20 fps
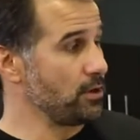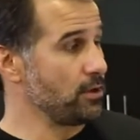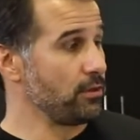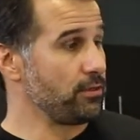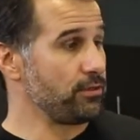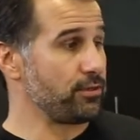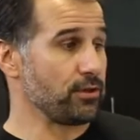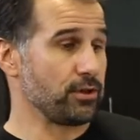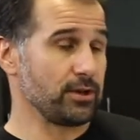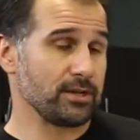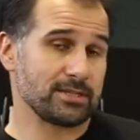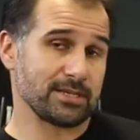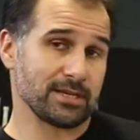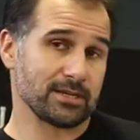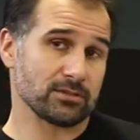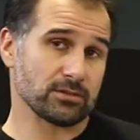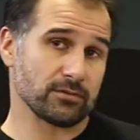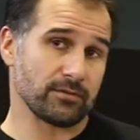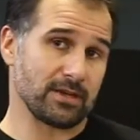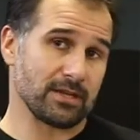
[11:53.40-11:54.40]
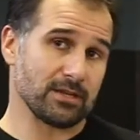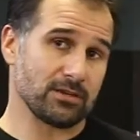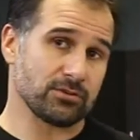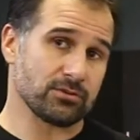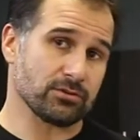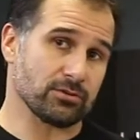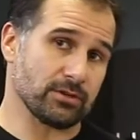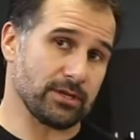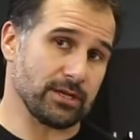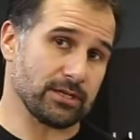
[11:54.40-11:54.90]
30 seconds of
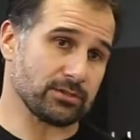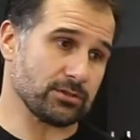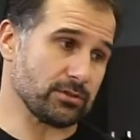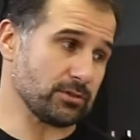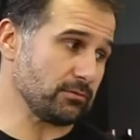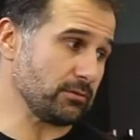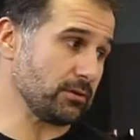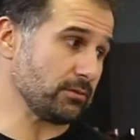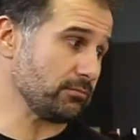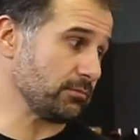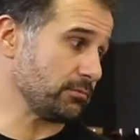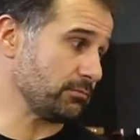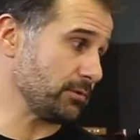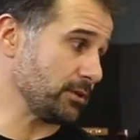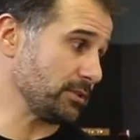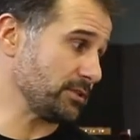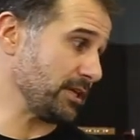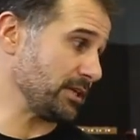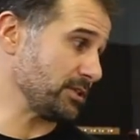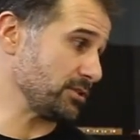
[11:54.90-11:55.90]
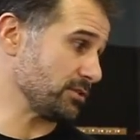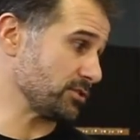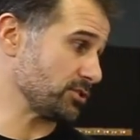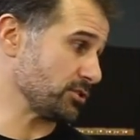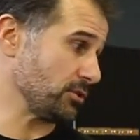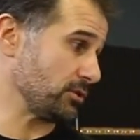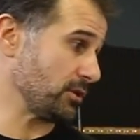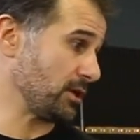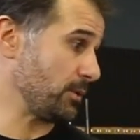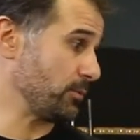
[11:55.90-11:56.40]
internal, external rotation of
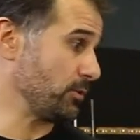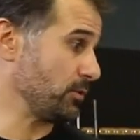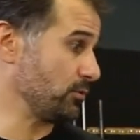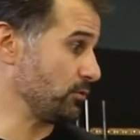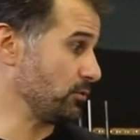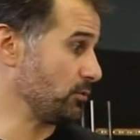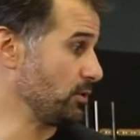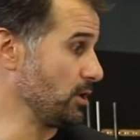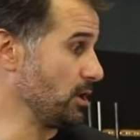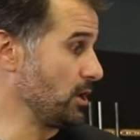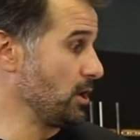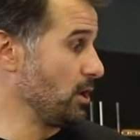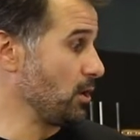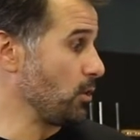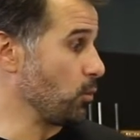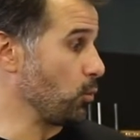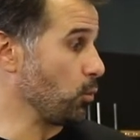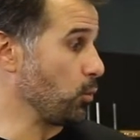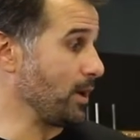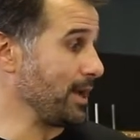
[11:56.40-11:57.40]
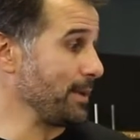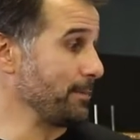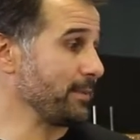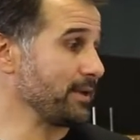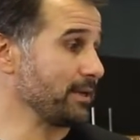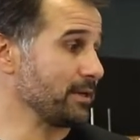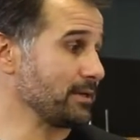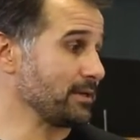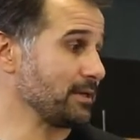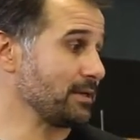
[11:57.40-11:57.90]
shoulder, and we're going to do 1
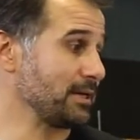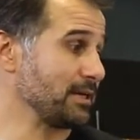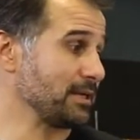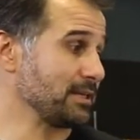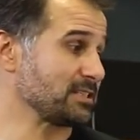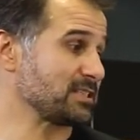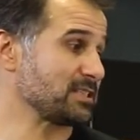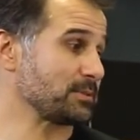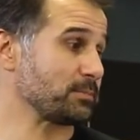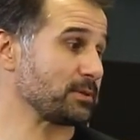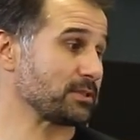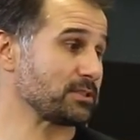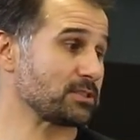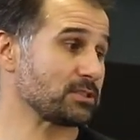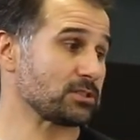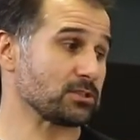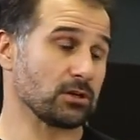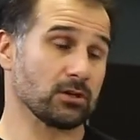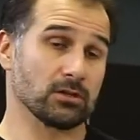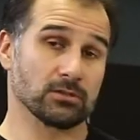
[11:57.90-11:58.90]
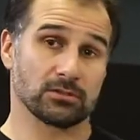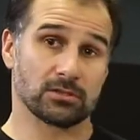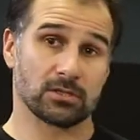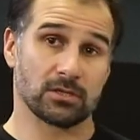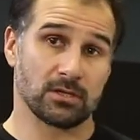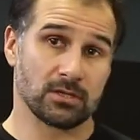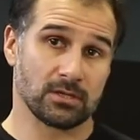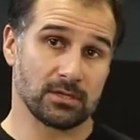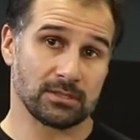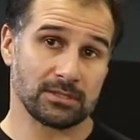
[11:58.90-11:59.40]
minute in a split stance
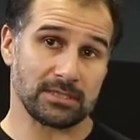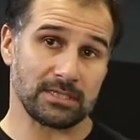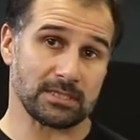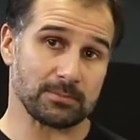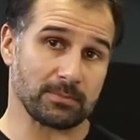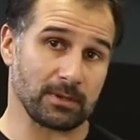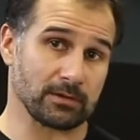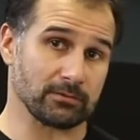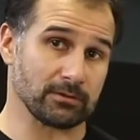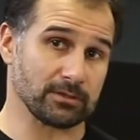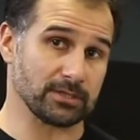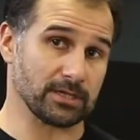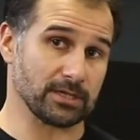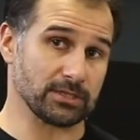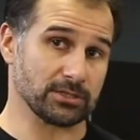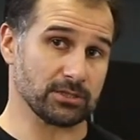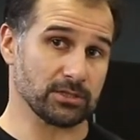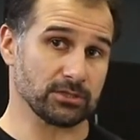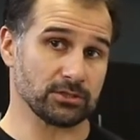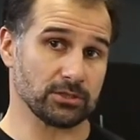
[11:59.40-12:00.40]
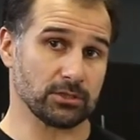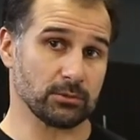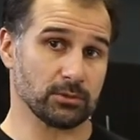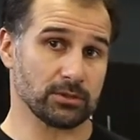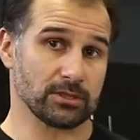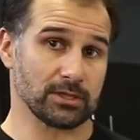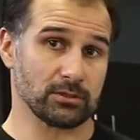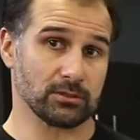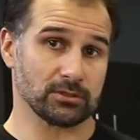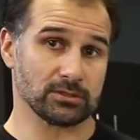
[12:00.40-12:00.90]
T-spine rotation. I'll show you what
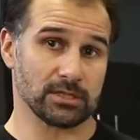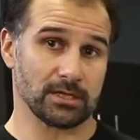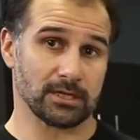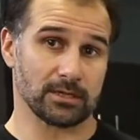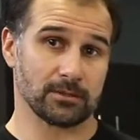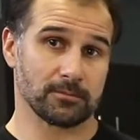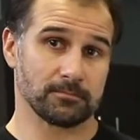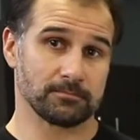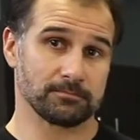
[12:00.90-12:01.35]
that looks like.